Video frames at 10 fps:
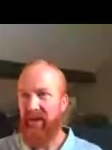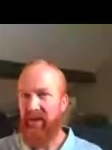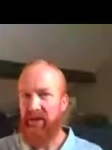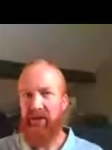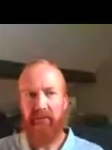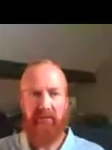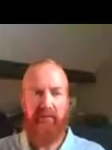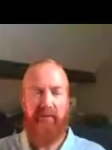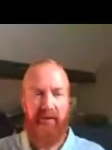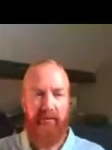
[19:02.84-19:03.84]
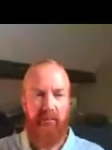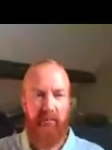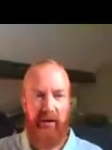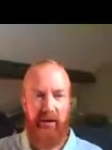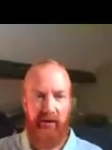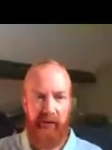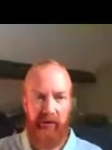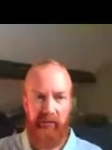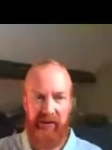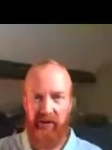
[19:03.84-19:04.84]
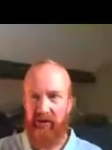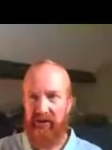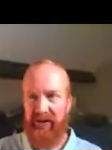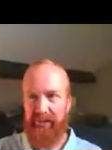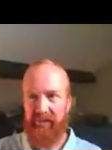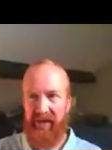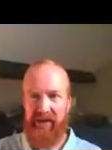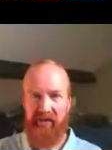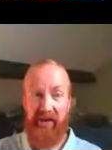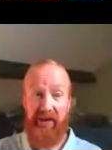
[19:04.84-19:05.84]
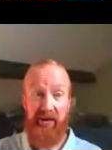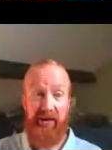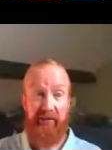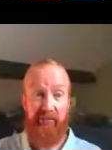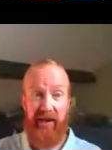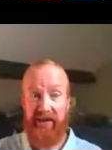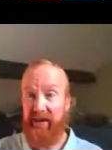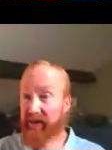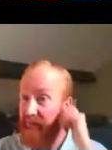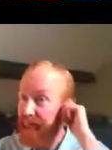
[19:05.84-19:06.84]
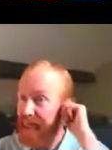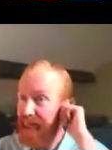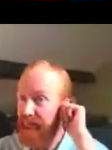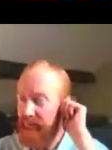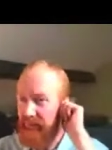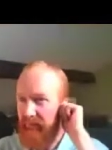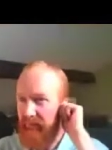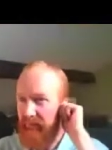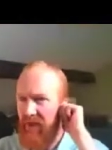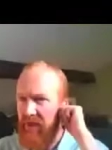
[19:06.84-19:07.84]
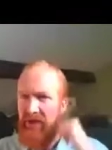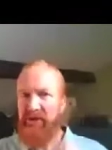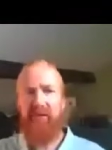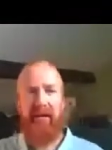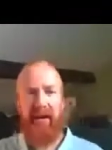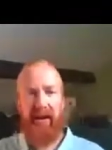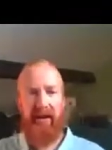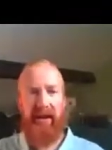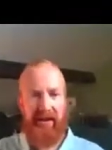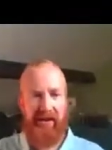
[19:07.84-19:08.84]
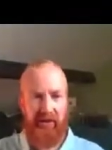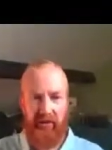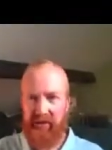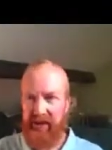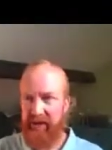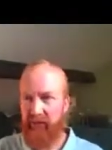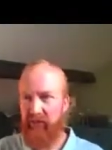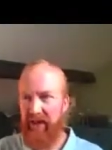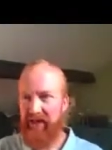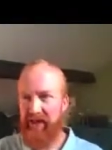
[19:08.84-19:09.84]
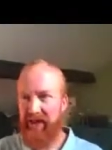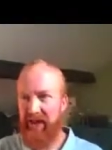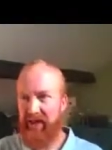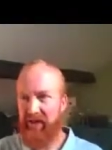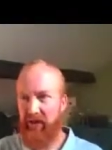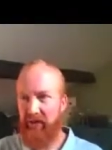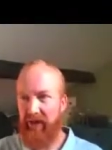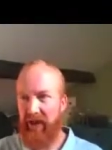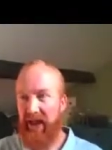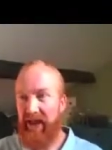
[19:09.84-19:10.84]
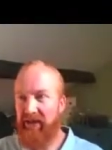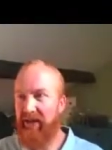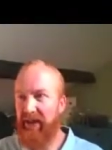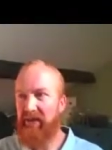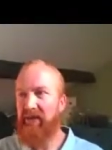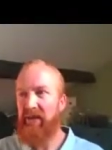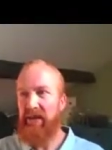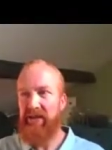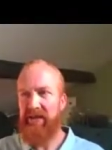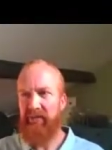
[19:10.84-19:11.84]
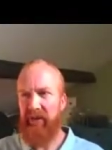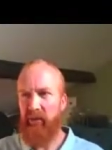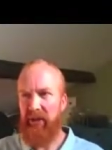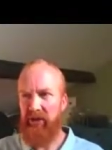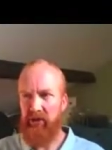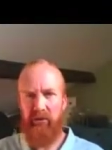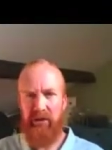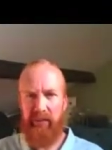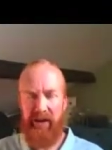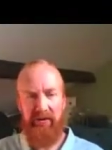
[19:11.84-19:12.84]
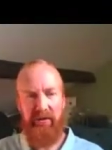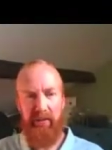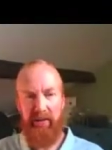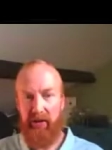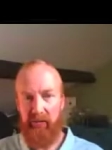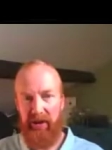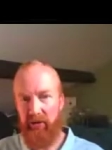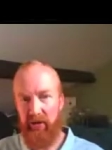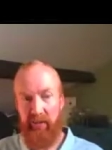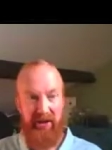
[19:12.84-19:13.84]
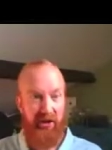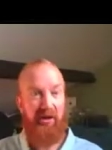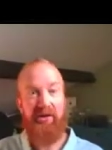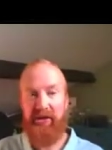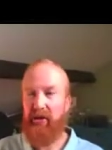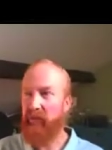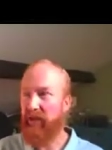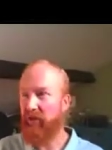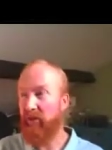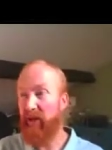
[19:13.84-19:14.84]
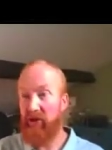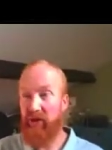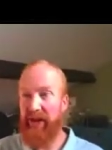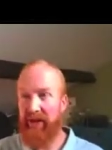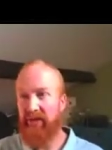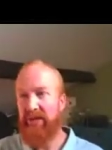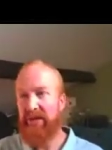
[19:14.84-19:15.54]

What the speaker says: So my kind of final piece of content is around this idea of practice. So in this context, a practice is either an entity, something that we can talk about. So maybe like we can talk about dancing, or we can talk about cooking,